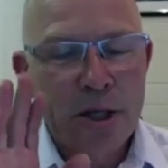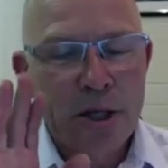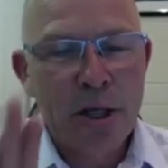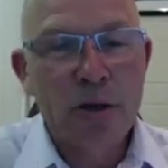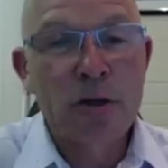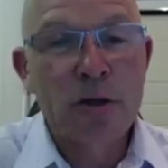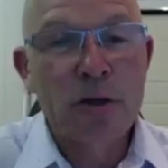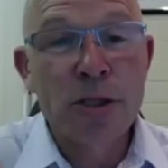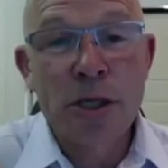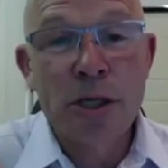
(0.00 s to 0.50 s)

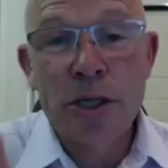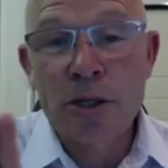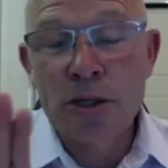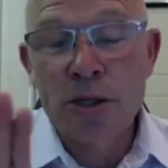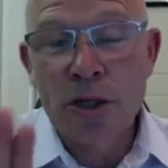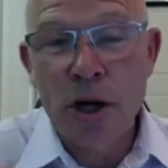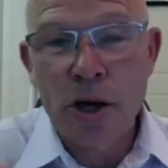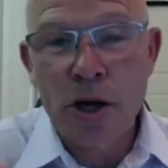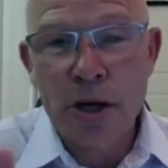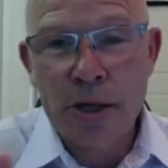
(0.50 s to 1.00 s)
tells the
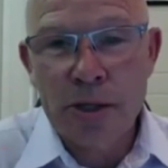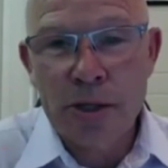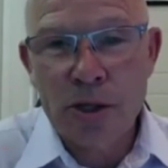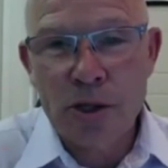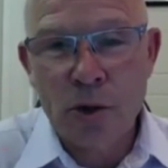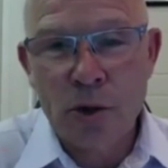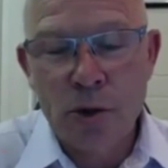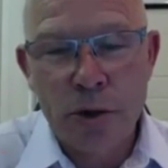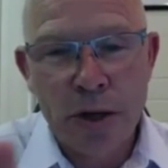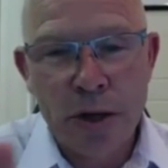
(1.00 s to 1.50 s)
entire
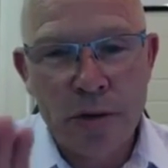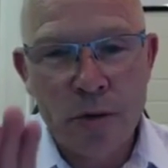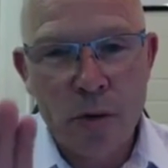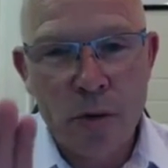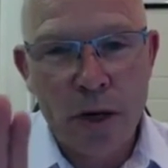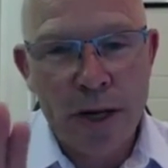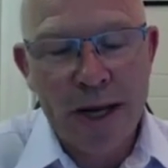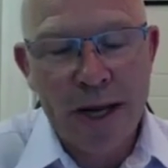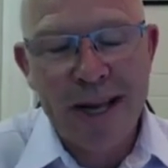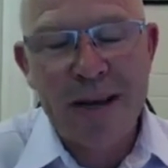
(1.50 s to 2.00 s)
story of
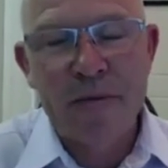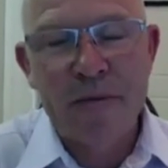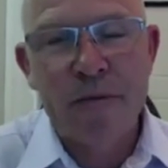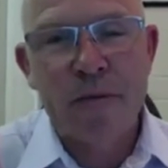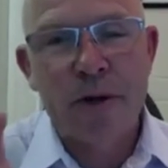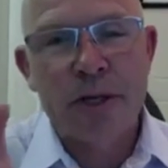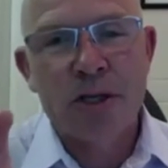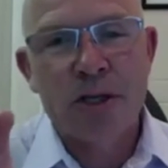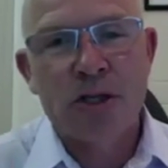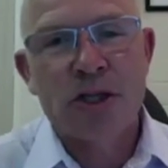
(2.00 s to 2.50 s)
what
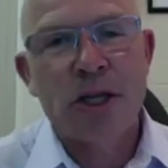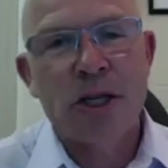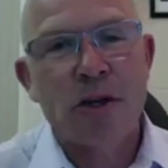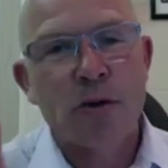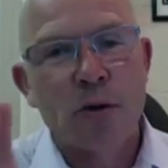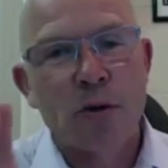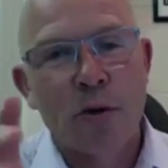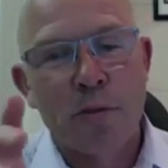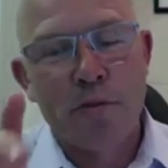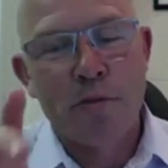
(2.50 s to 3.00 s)
every
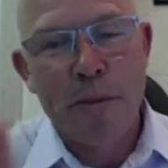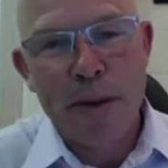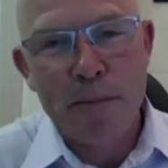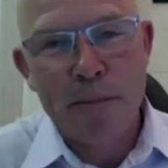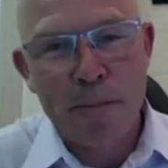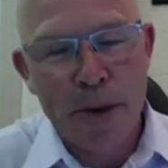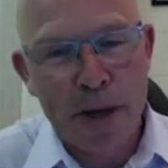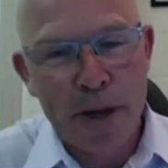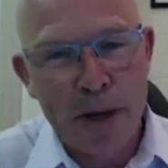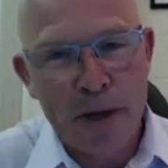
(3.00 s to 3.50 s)
single
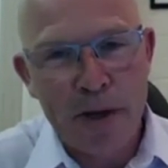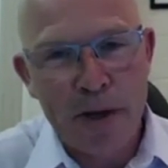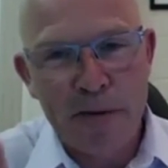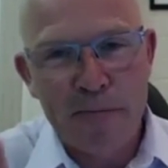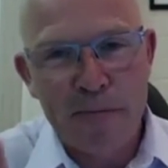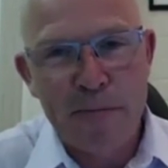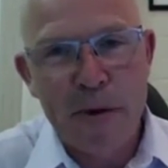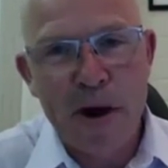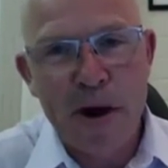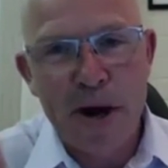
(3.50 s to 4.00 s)
member
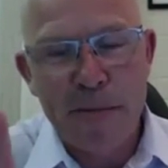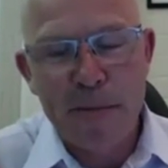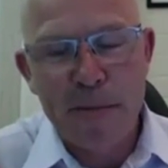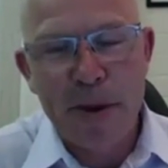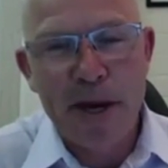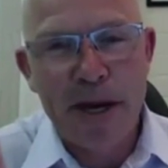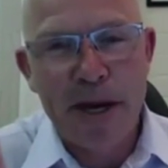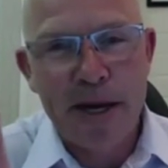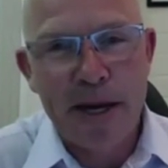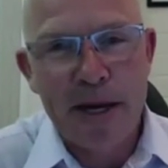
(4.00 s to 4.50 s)
of
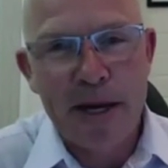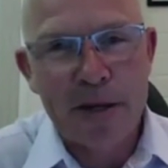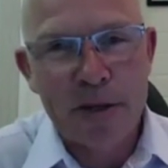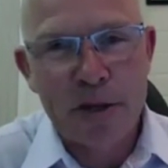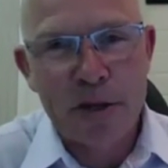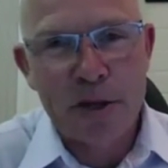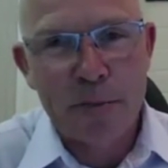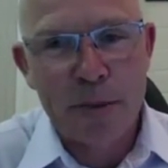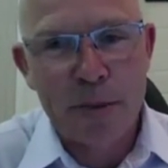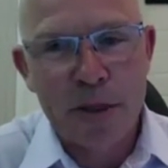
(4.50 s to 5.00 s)
MyPayingAds
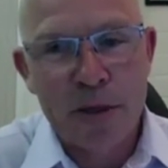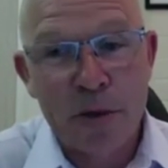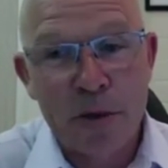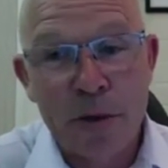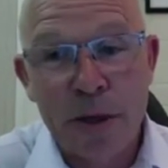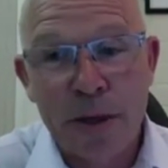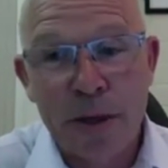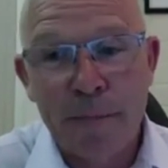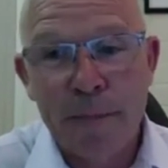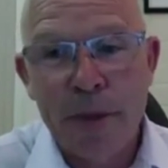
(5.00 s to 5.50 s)
should be
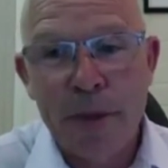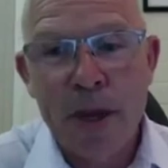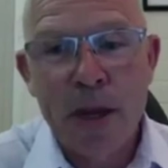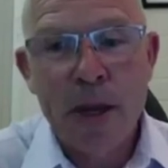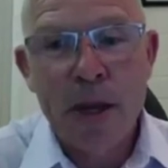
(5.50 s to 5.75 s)
doing.